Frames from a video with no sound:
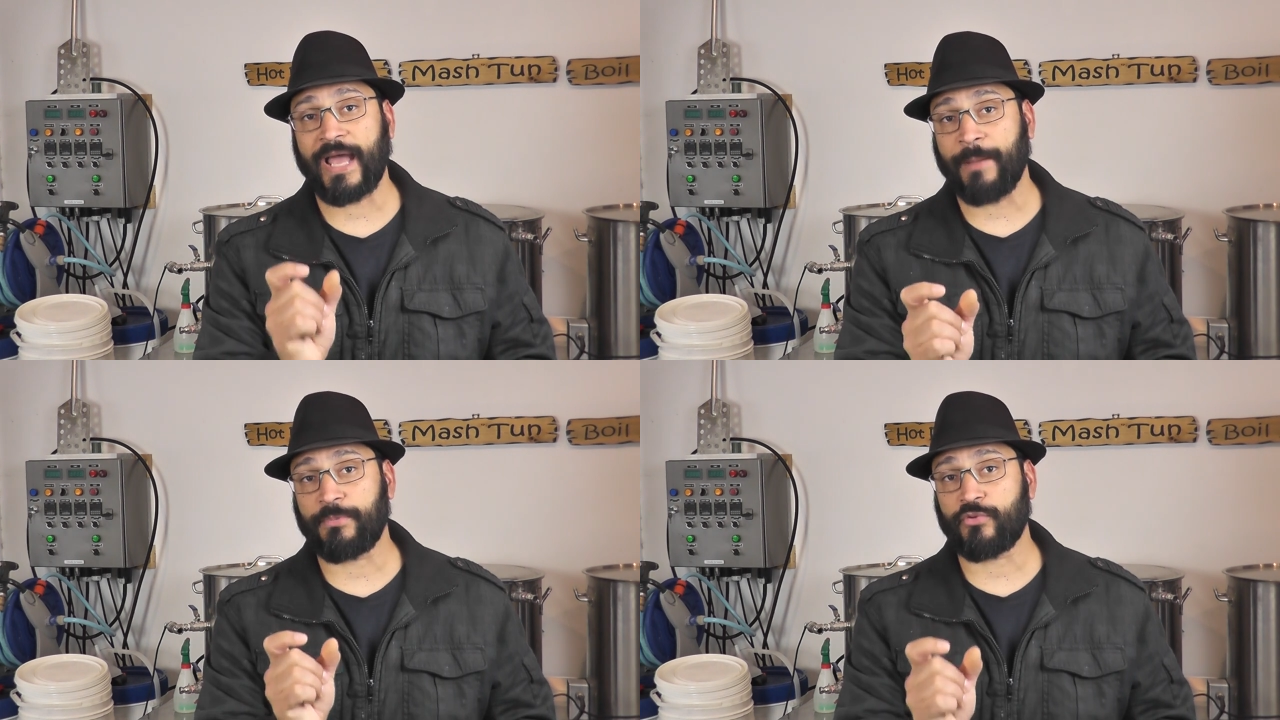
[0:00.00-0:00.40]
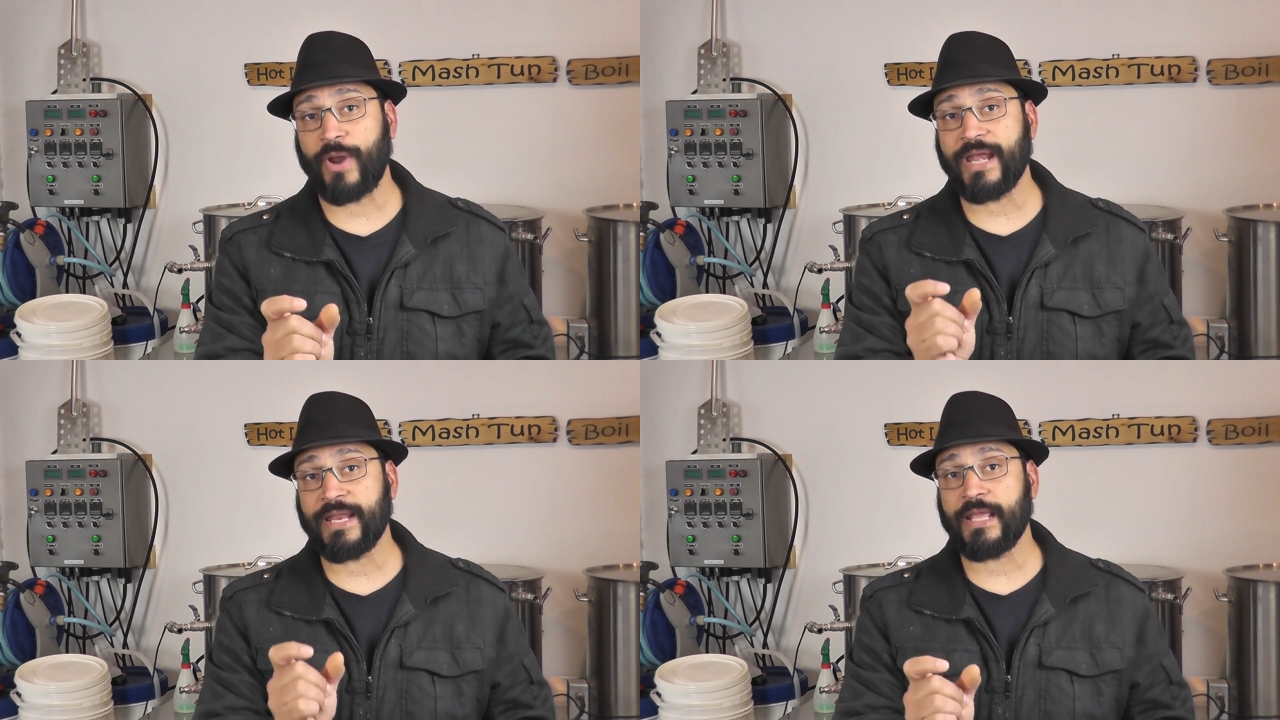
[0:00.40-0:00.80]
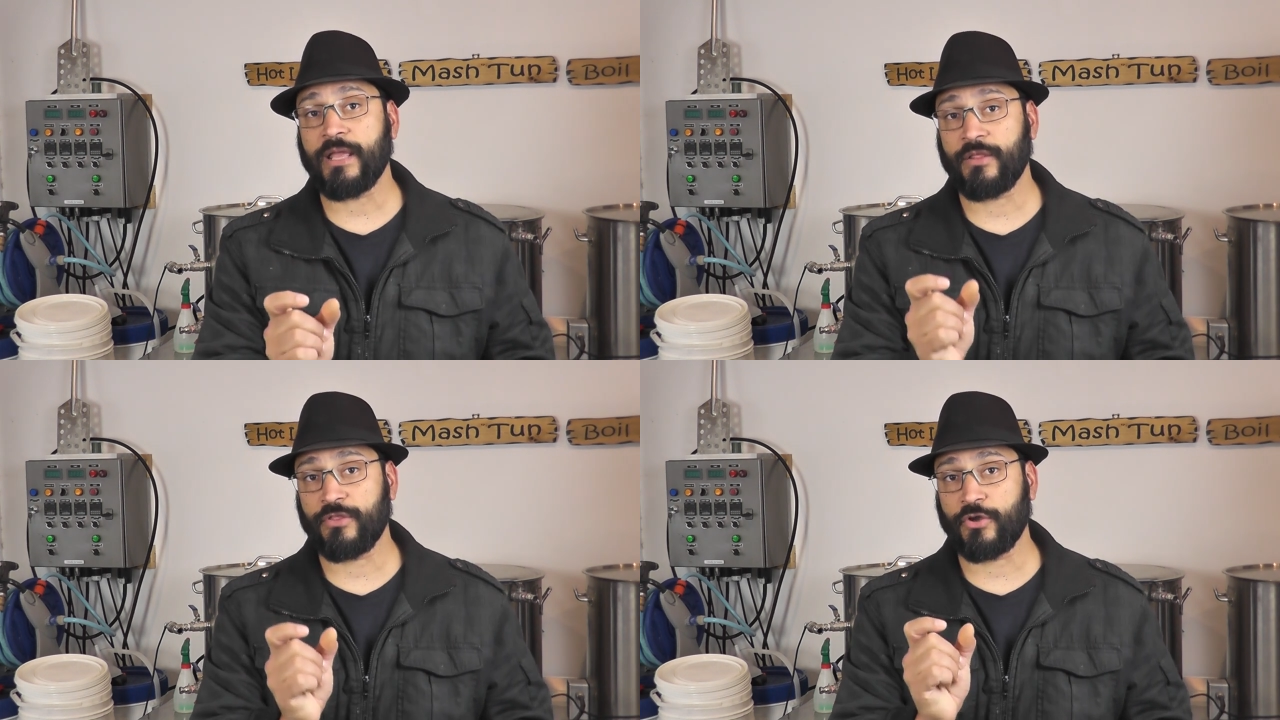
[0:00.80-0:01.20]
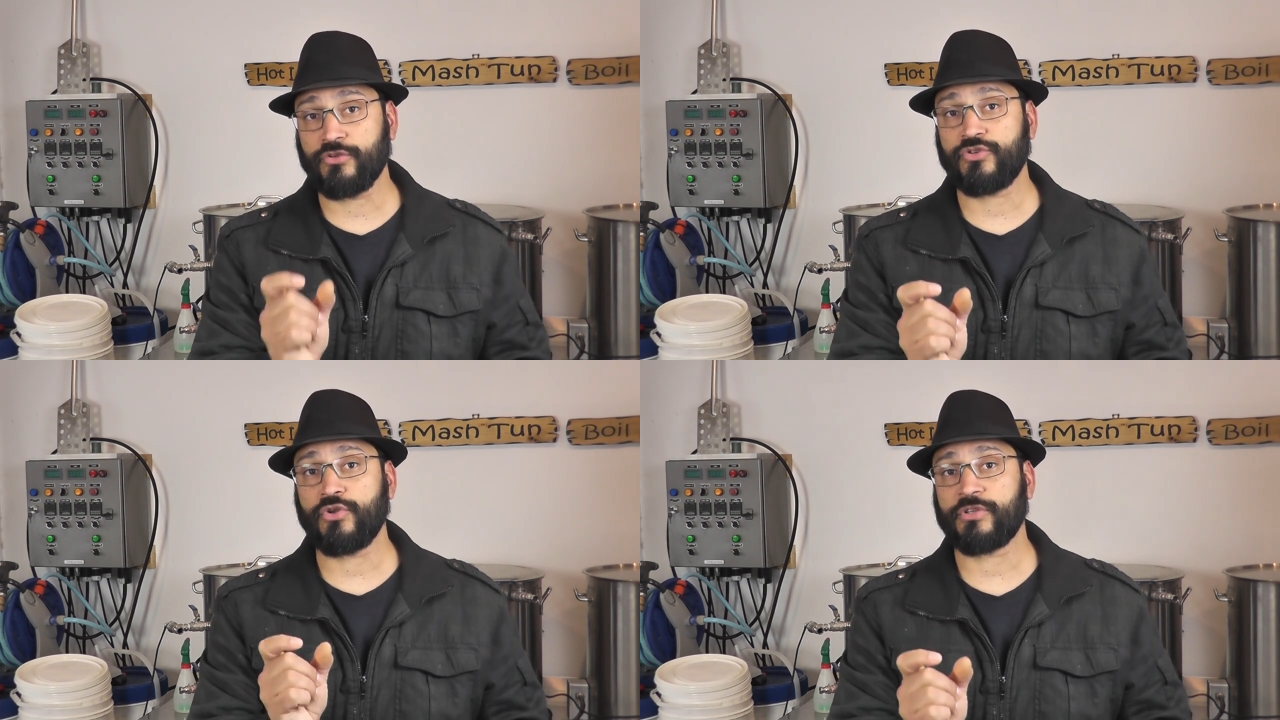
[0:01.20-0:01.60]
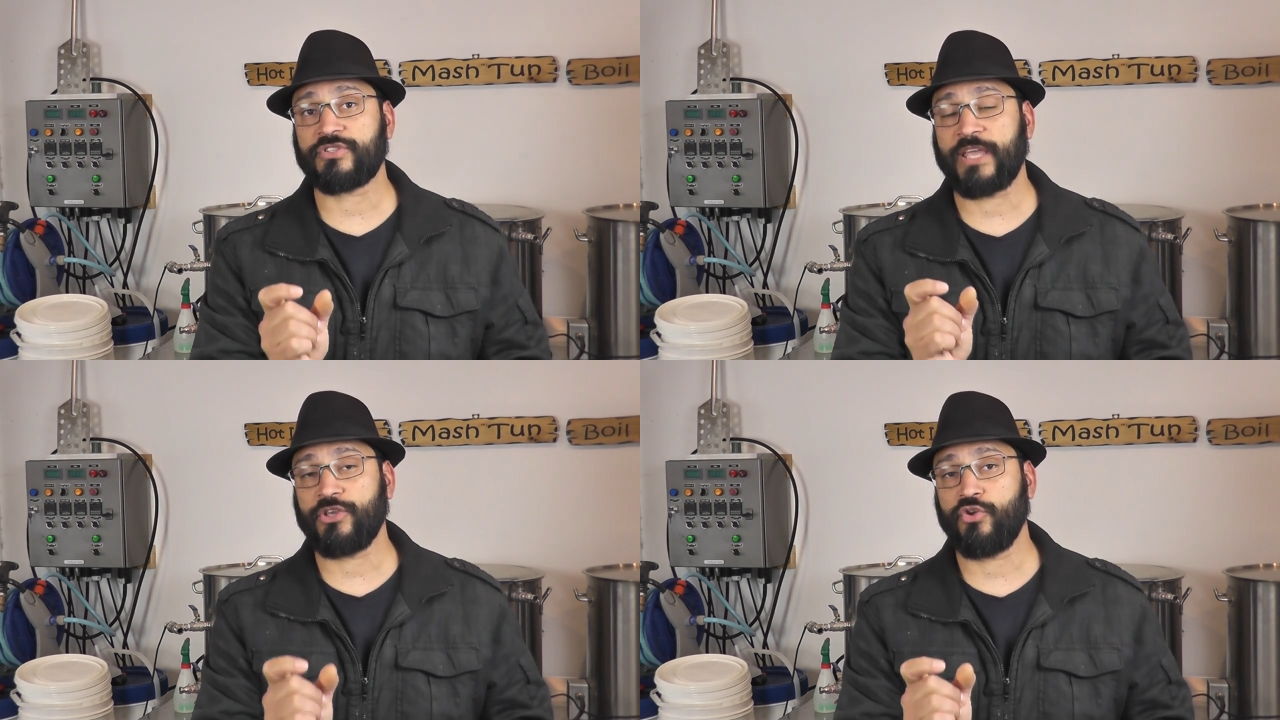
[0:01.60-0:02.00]
and upgrading those
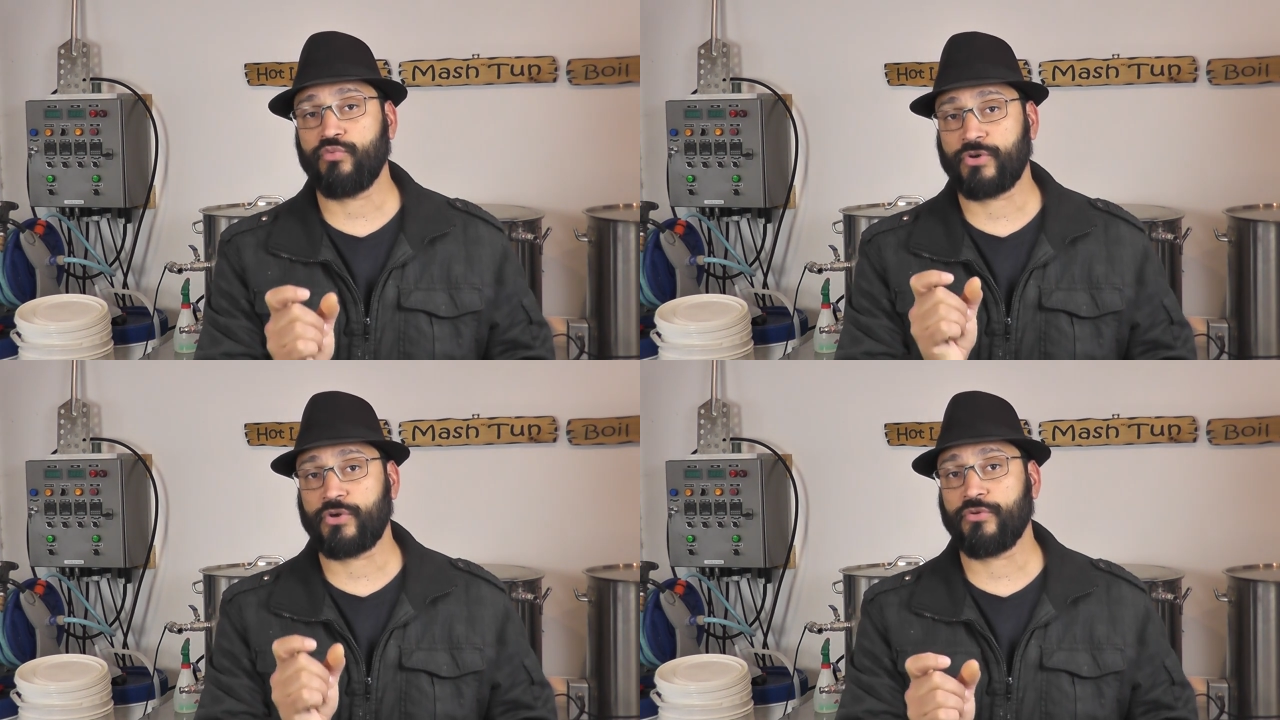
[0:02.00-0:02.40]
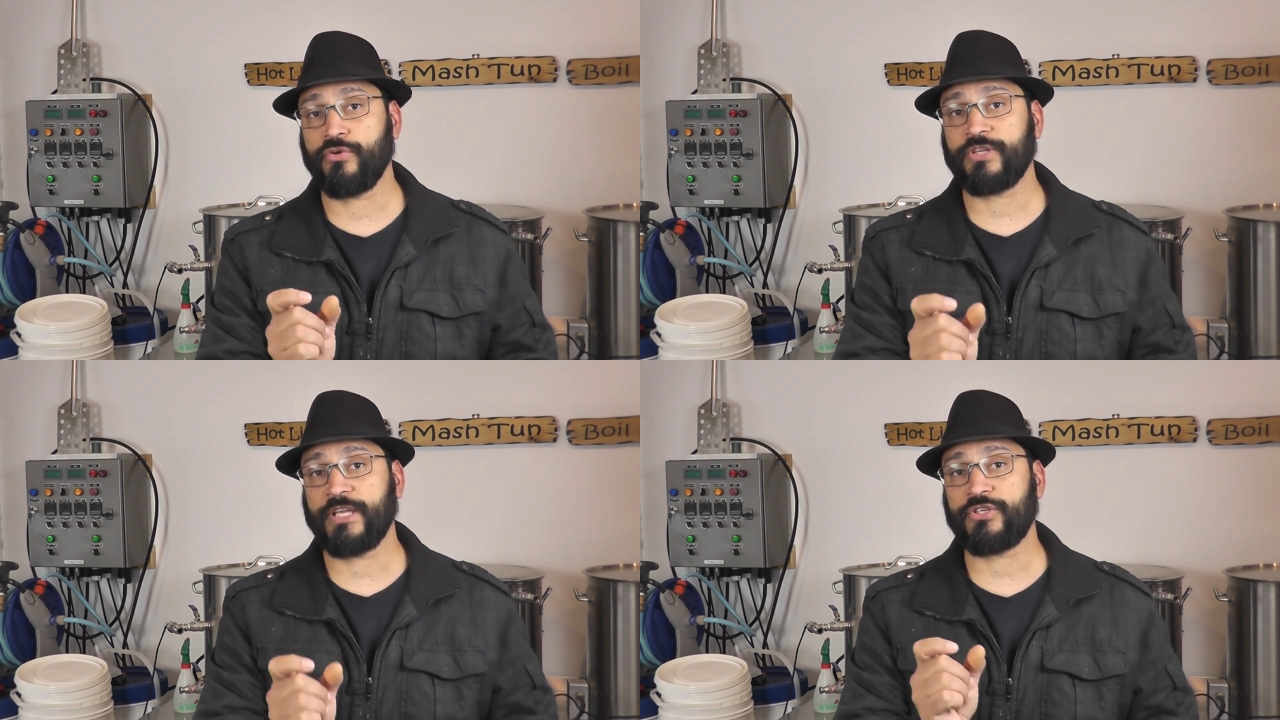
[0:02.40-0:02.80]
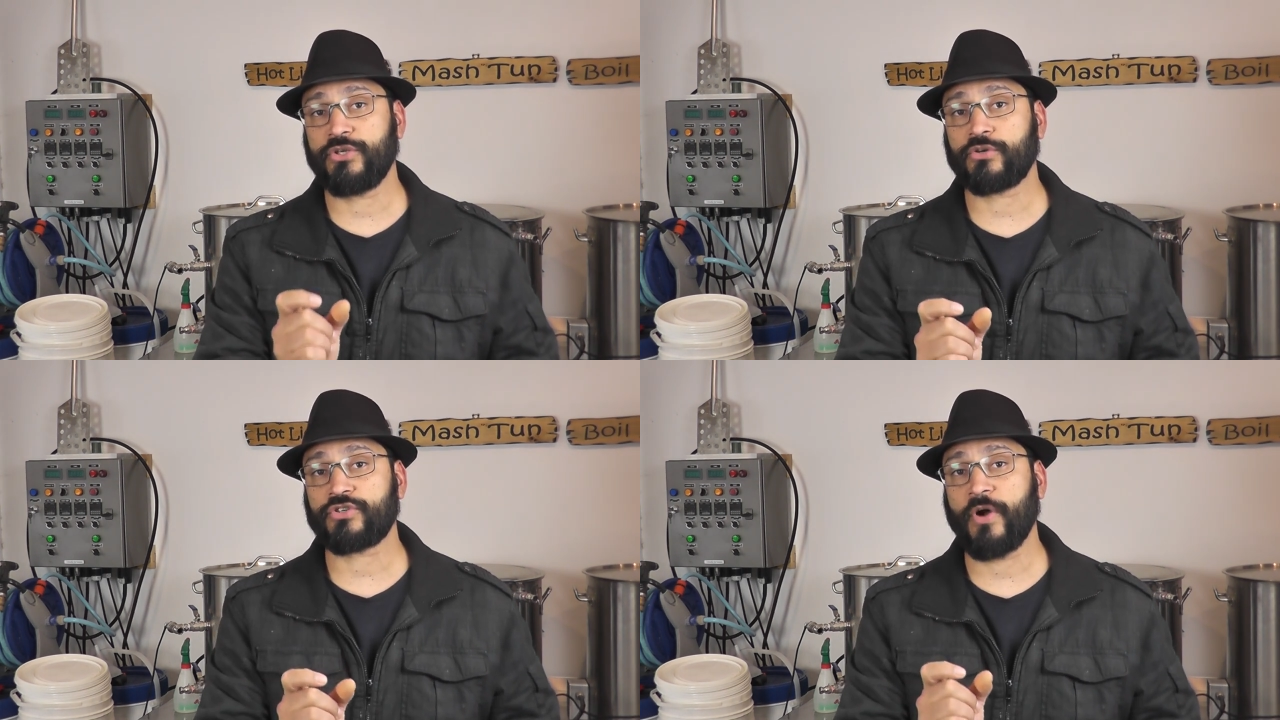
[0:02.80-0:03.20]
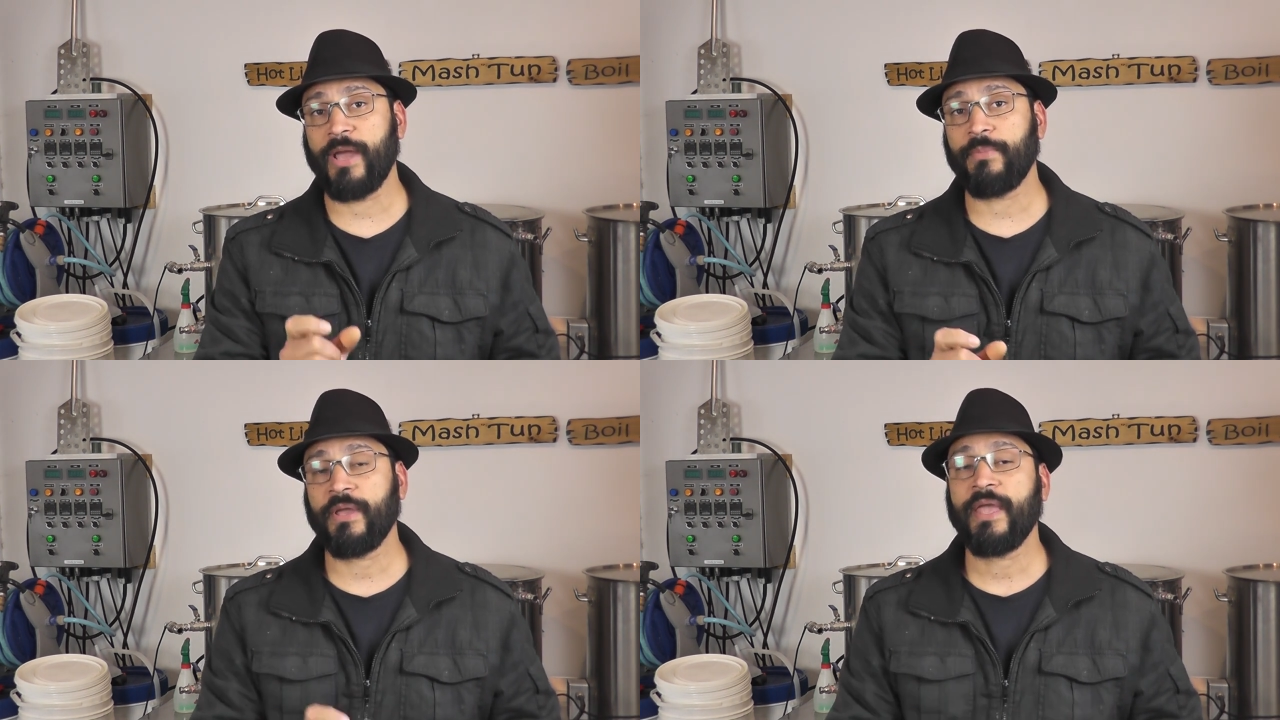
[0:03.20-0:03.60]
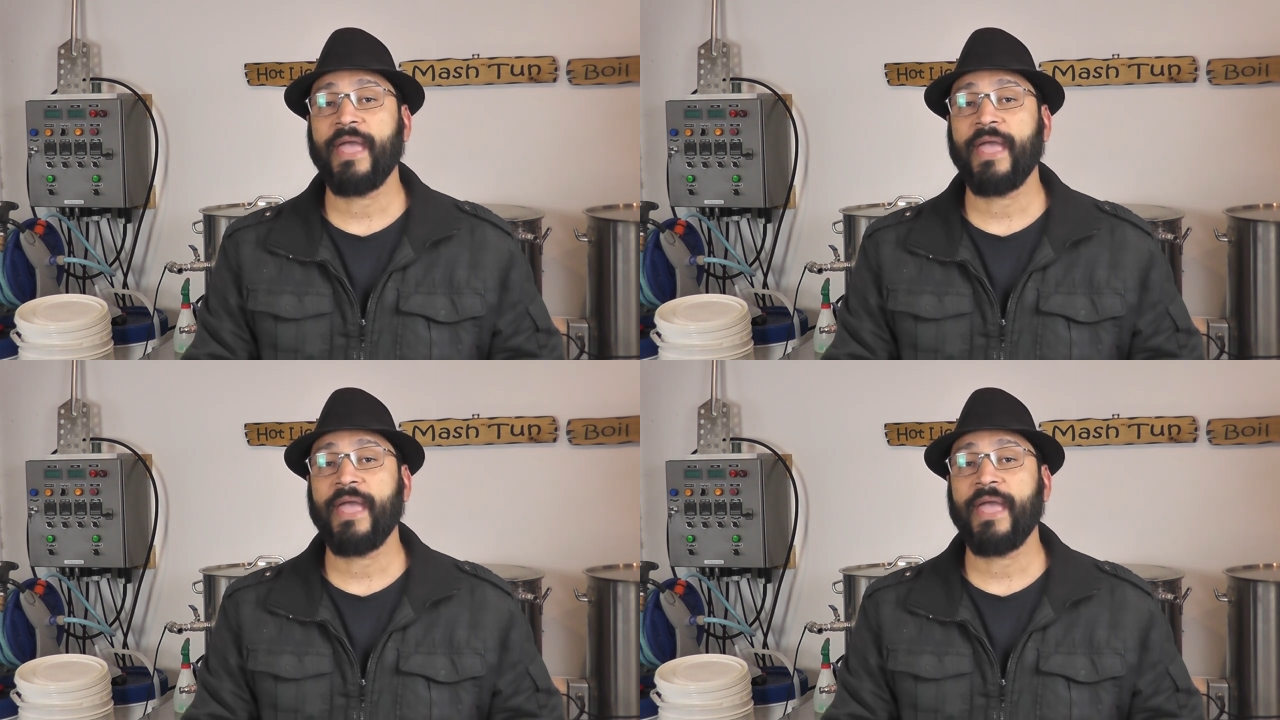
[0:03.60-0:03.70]
units that you recruit into your tribe,